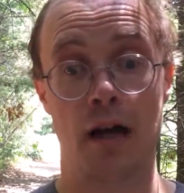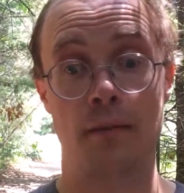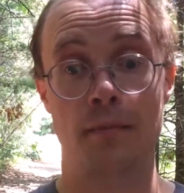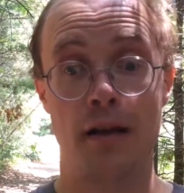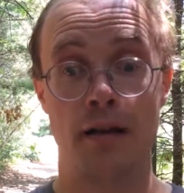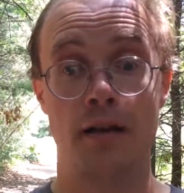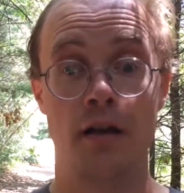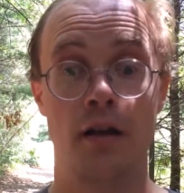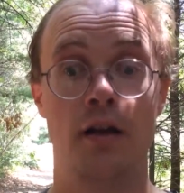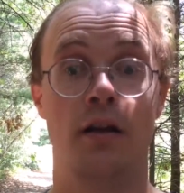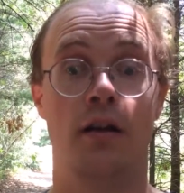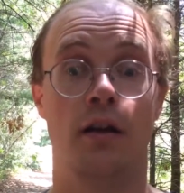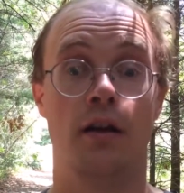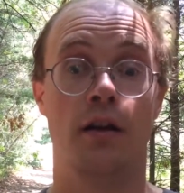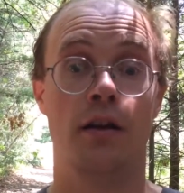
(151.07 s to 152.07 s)
I mean,
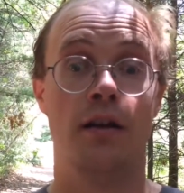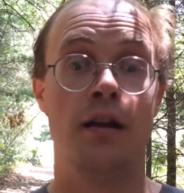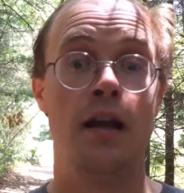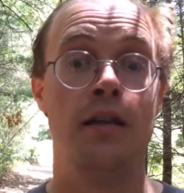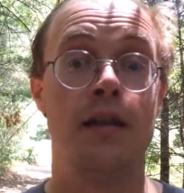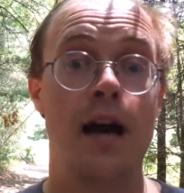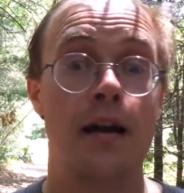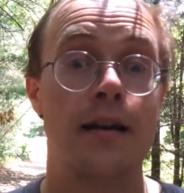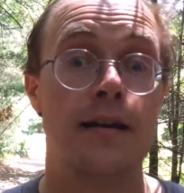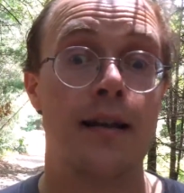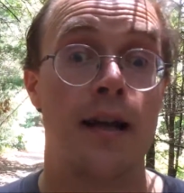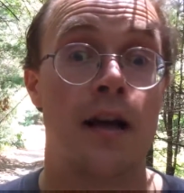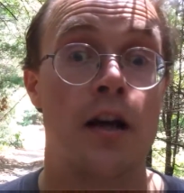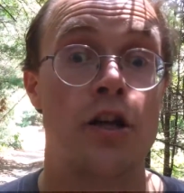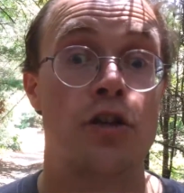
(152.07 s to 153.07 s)
he's out of
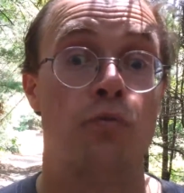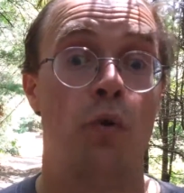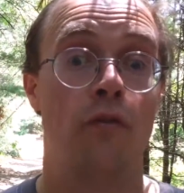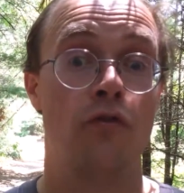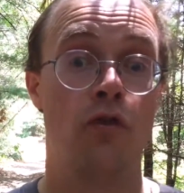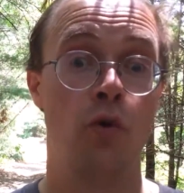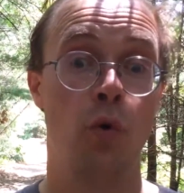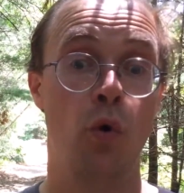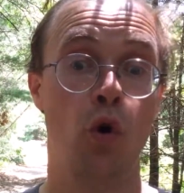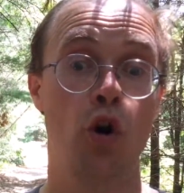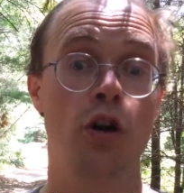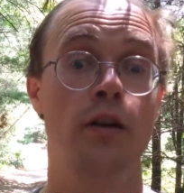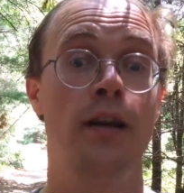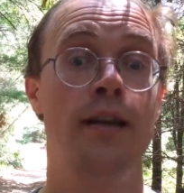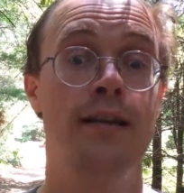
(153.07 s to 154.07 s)
touch with
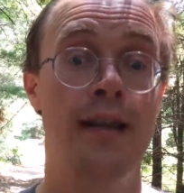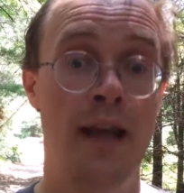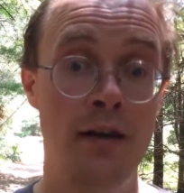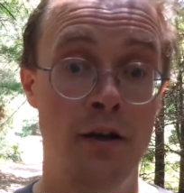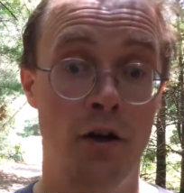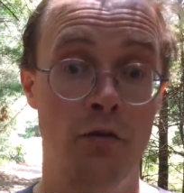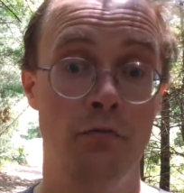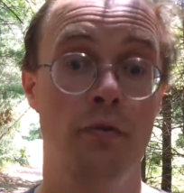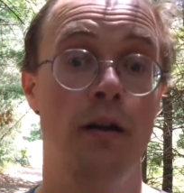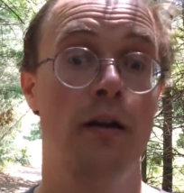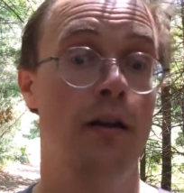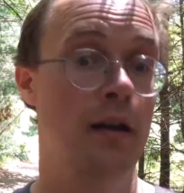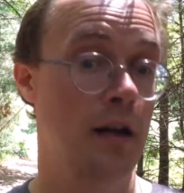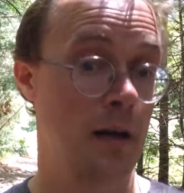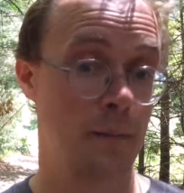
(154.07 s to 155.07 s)
core Nintendo
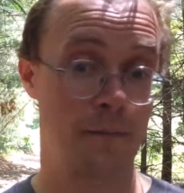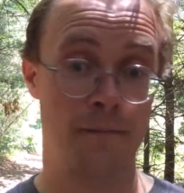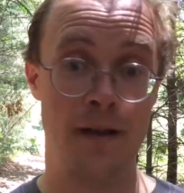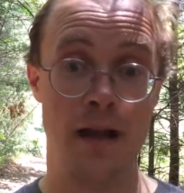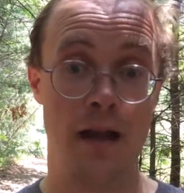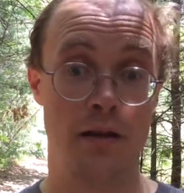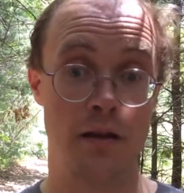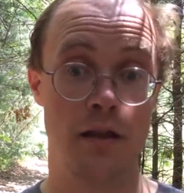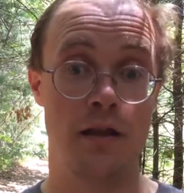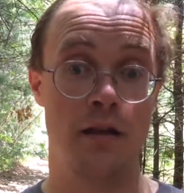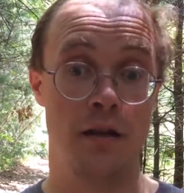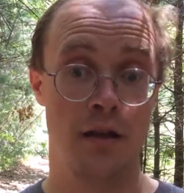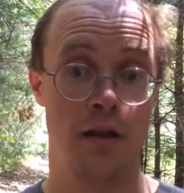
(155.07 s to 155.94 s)
fans.